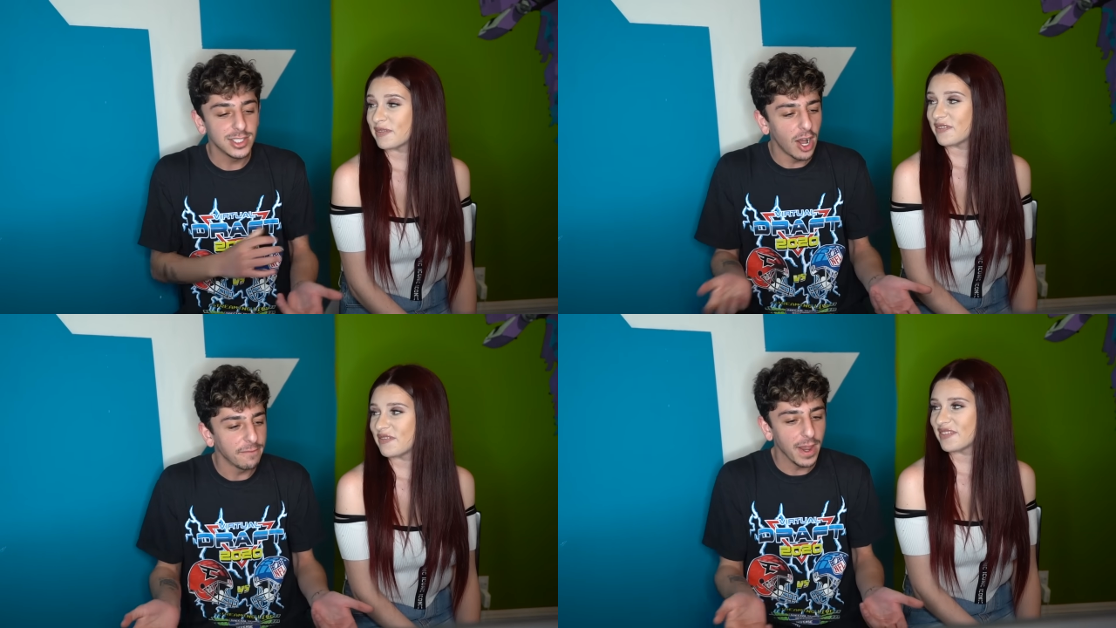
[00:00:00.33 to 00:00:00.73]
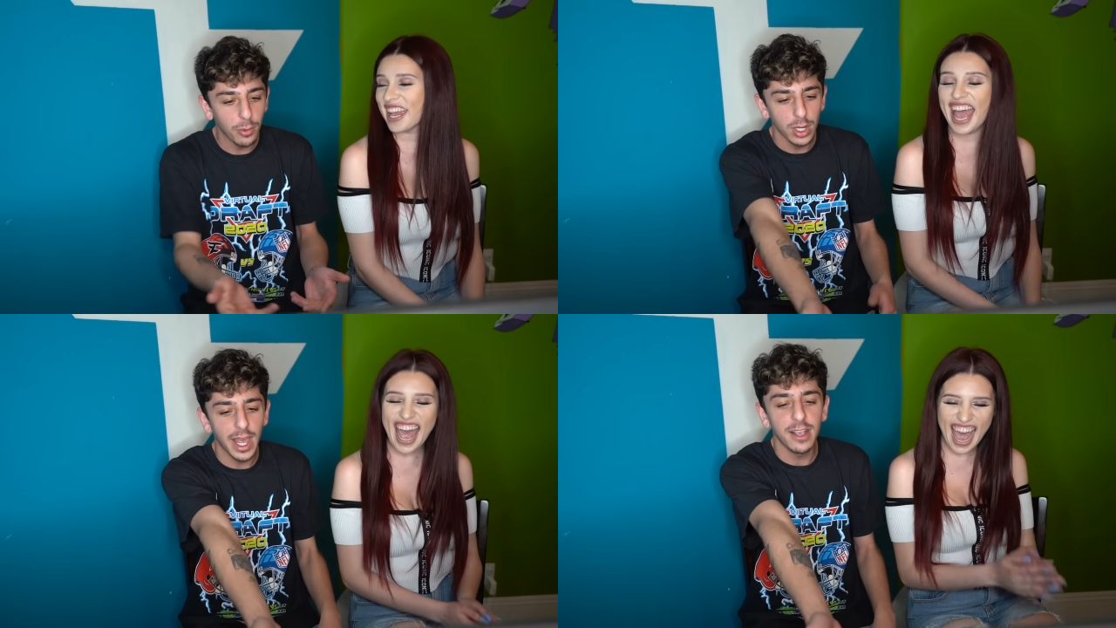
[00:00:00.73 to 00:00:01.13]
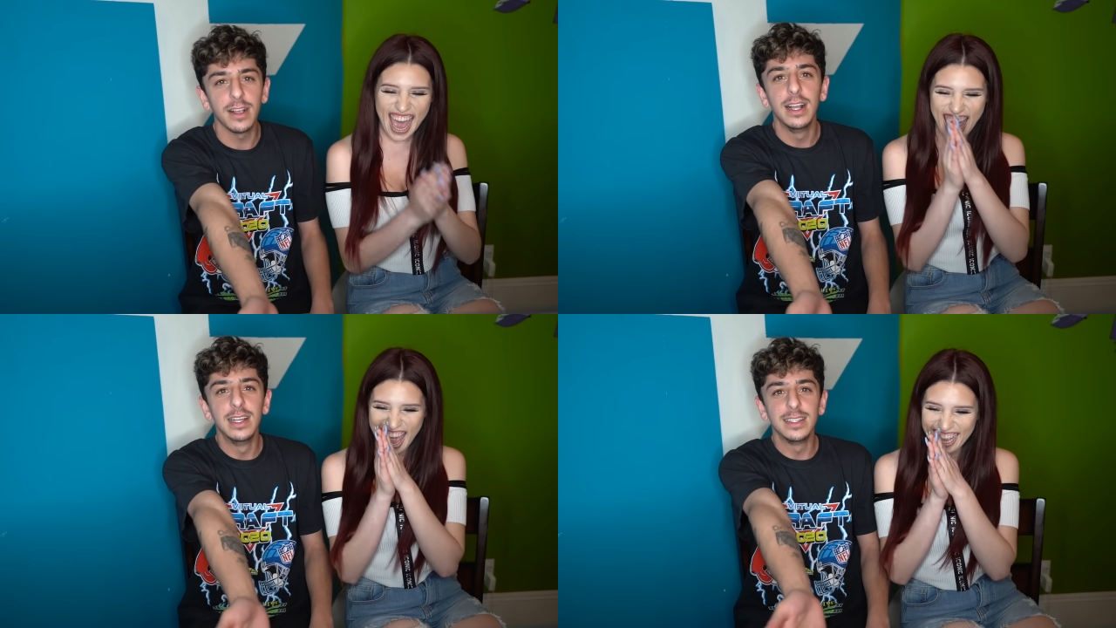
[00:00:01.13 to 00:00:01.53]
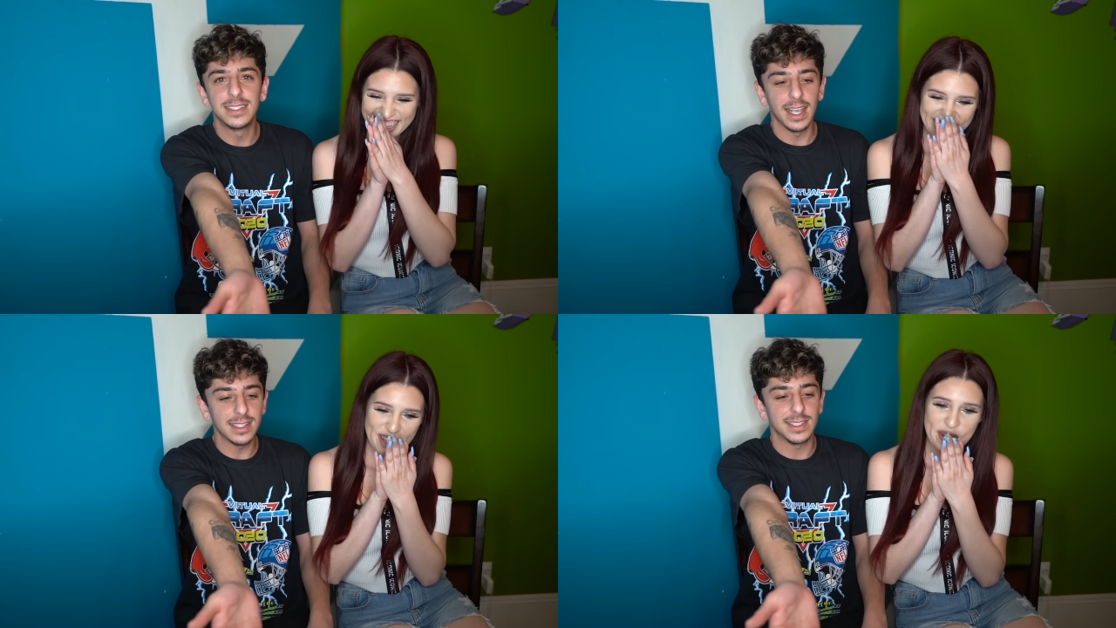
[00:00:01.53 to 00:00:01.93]
Speaker 1: That's not fair. We're like
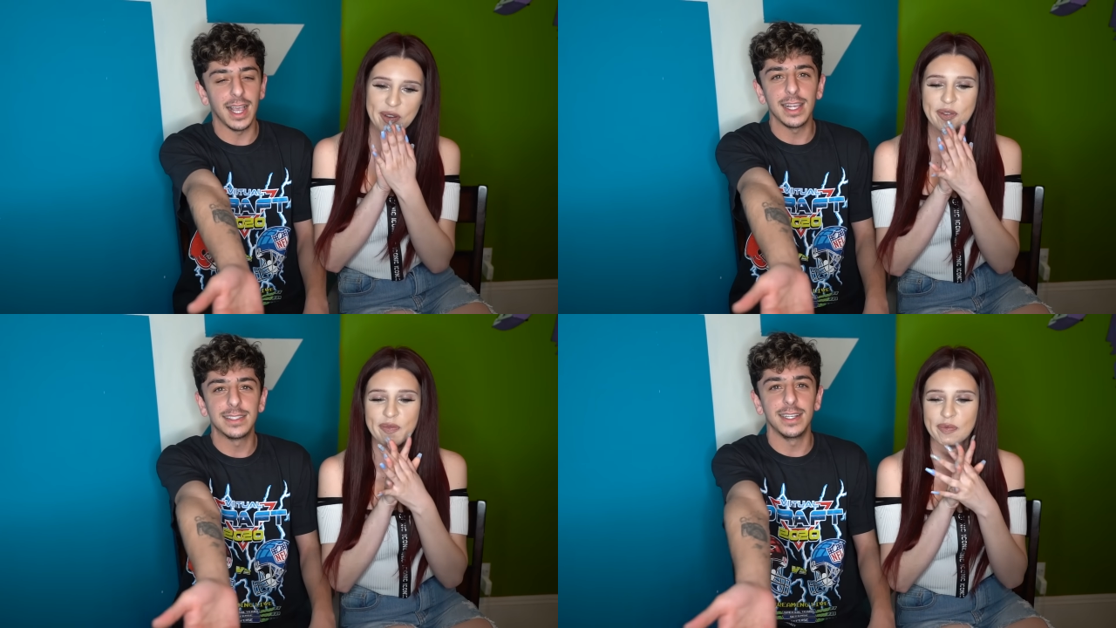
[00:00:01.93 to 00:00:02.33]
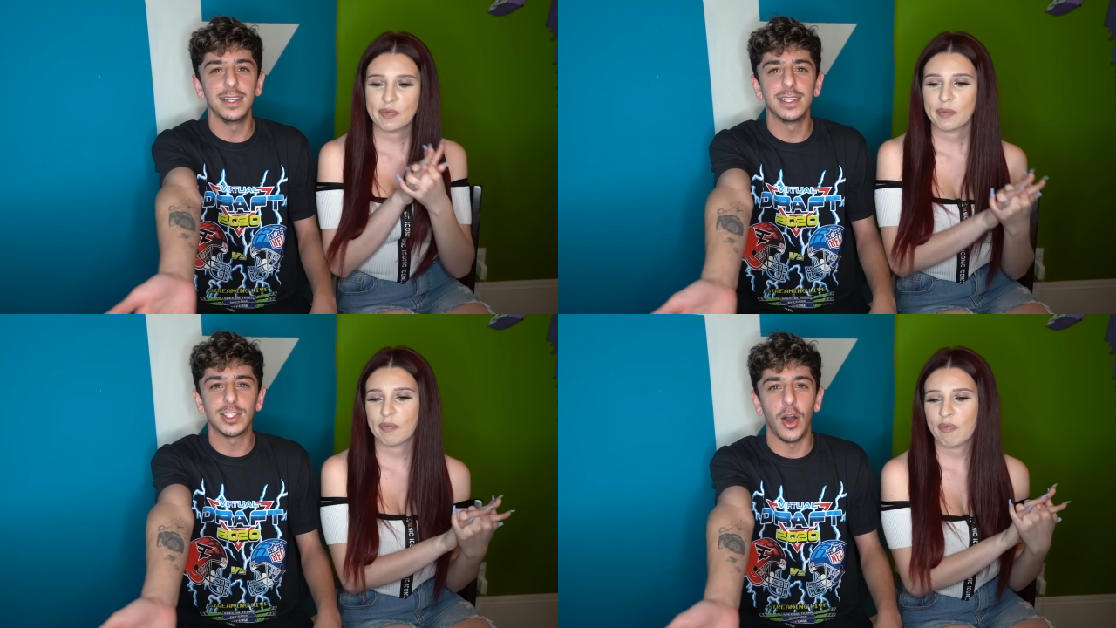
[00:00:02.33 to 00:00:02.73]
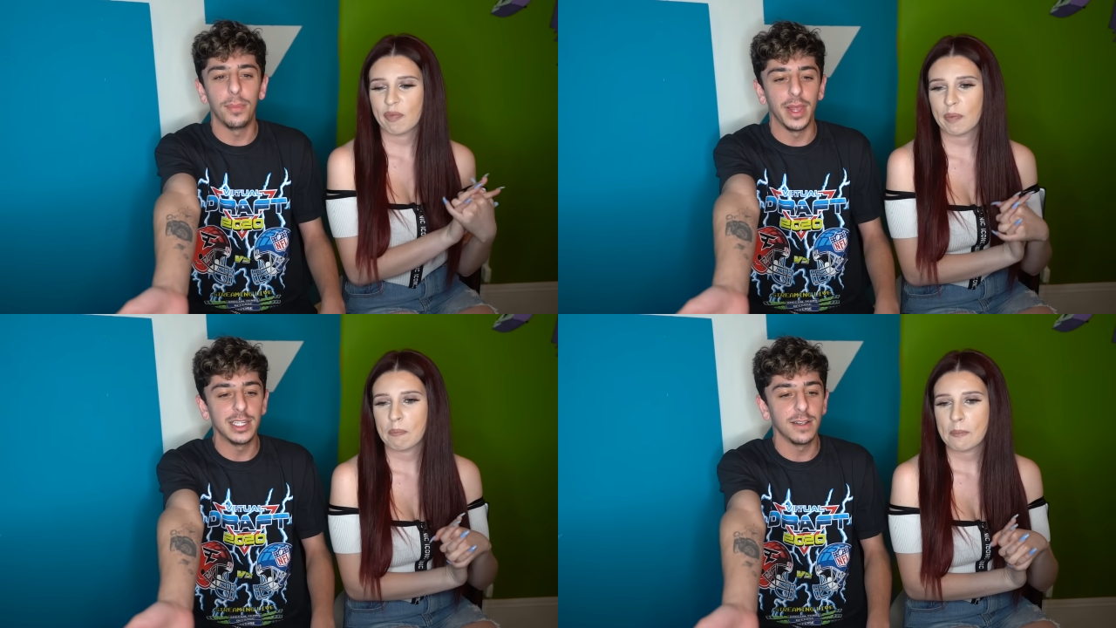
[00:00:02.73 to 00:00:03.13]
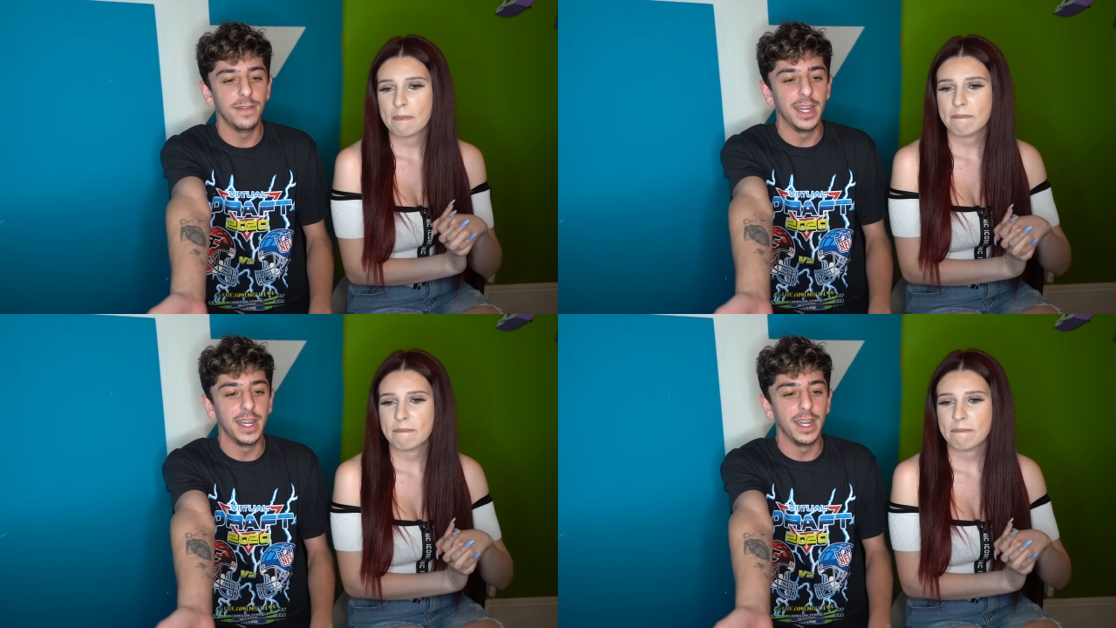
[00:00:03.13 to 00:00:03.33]
six seconds into this compilation